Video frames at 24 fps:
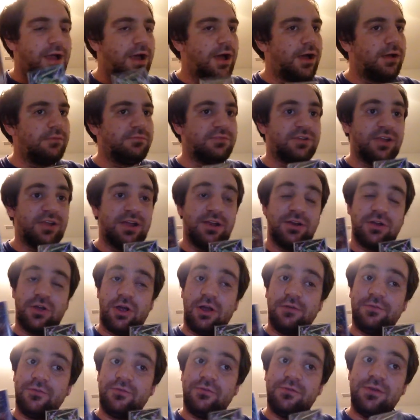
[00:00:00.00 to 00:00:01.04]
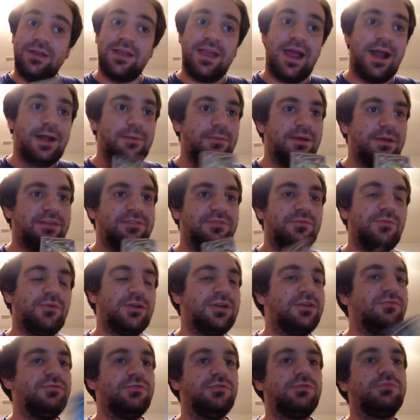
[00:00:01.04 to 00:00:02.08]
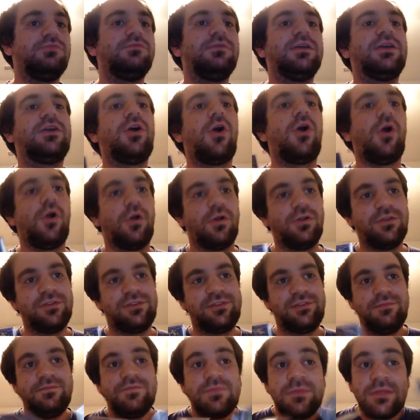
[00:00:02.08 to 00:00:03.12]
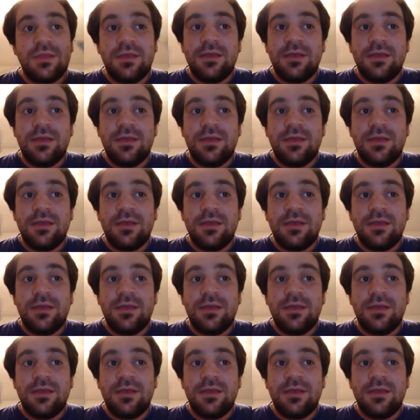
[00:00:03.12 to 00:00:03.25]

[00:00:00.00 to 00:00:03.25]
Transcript: retired a card for free, counterblasted 1, and drew 3 cards.